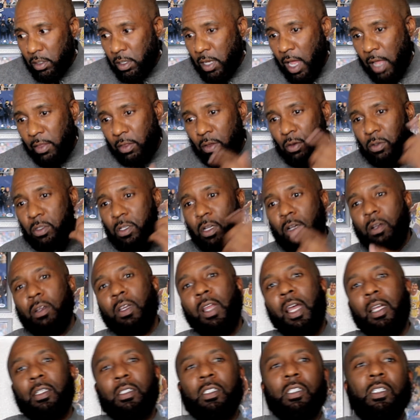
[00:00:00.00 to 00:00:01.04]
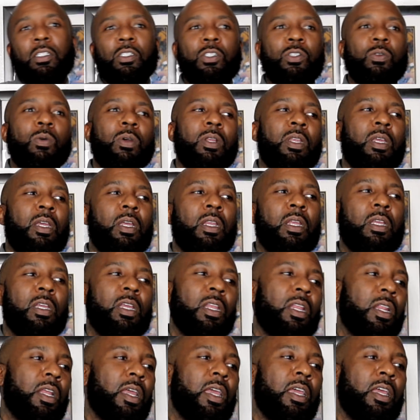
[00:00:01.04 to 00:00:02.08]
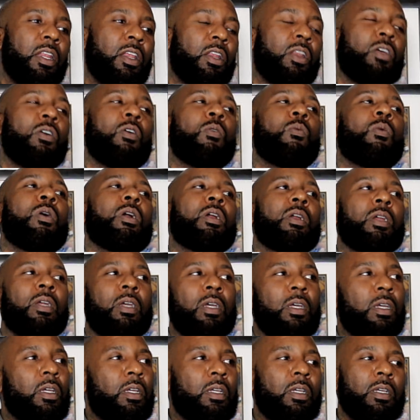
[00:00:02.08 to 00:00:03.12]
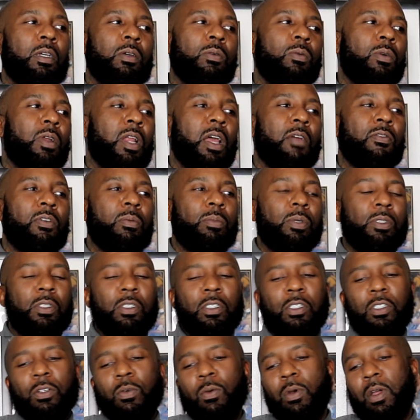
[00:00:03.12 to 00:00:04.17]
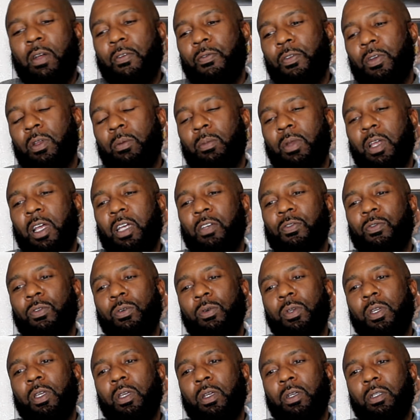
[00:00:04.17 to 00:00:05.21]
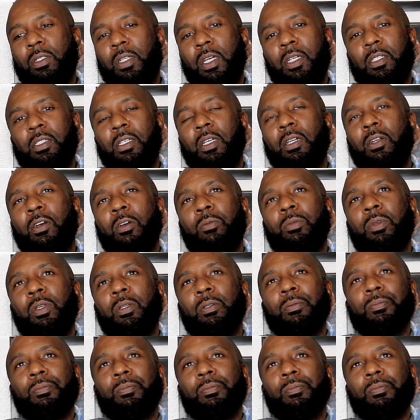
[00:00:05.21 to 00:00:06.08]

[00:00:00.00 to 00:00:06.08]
After you turn 19, 20, and it don't work, whatever. But just square for them last few years. That's it, homie.